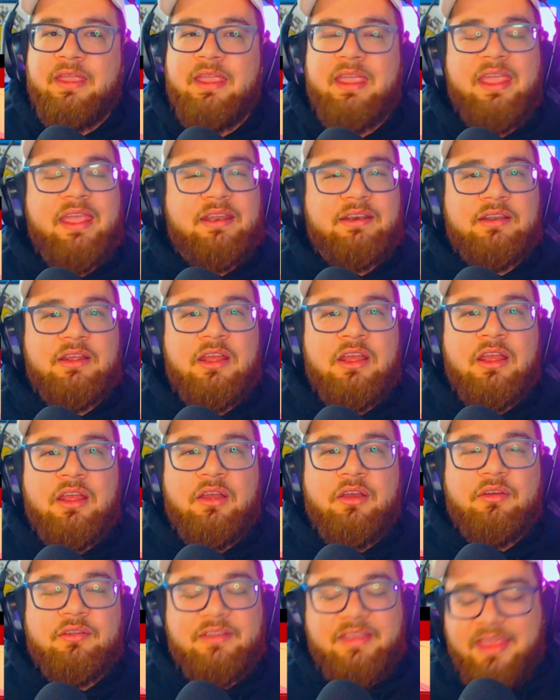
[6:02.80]
and
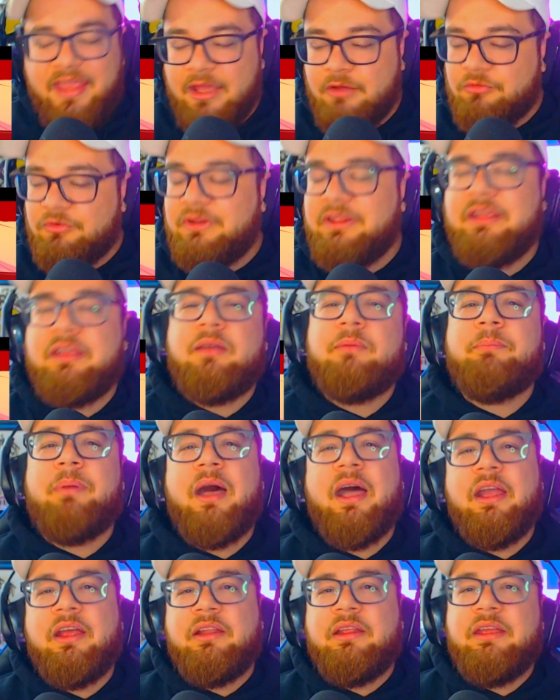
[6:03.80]
can't really
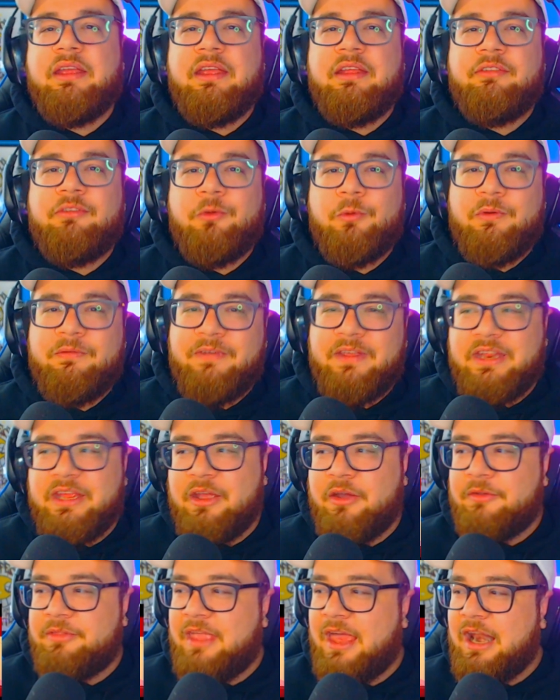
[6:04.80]
compile it into a
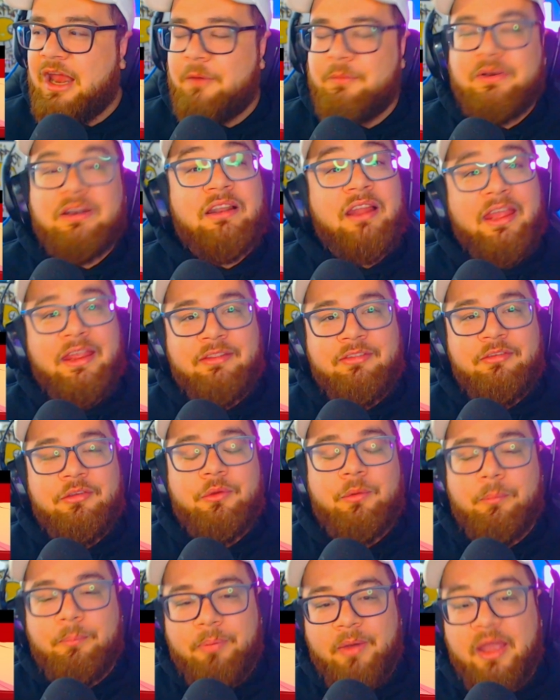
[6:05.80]
video that I would like
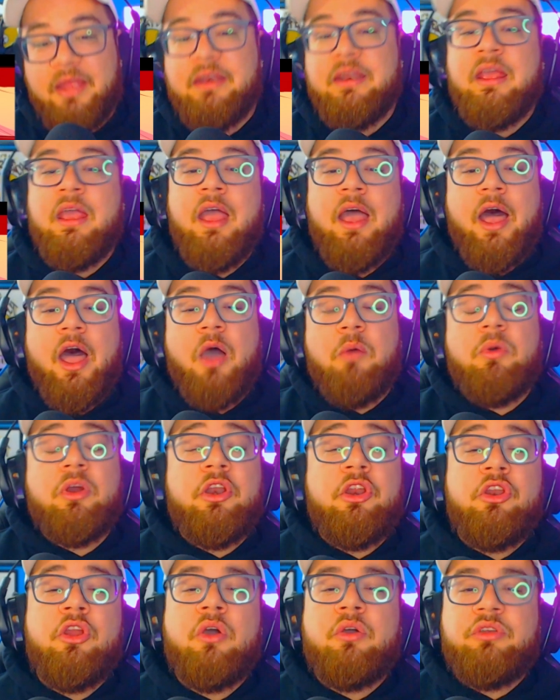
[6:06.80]
to, but I
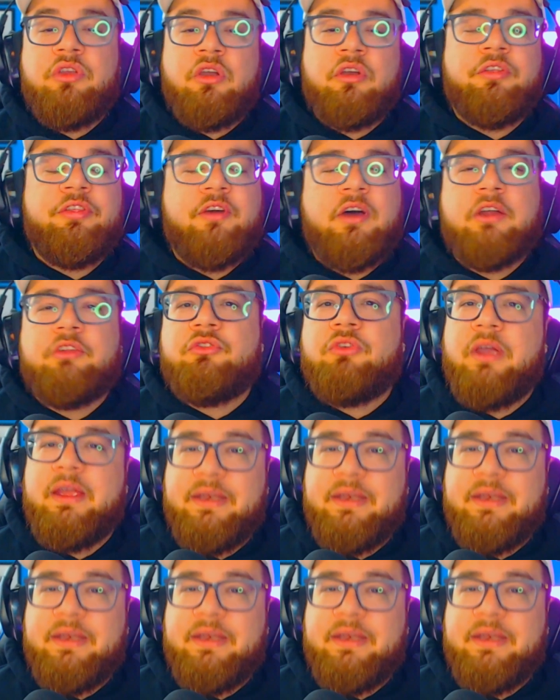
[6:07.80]
want to know your thoughts right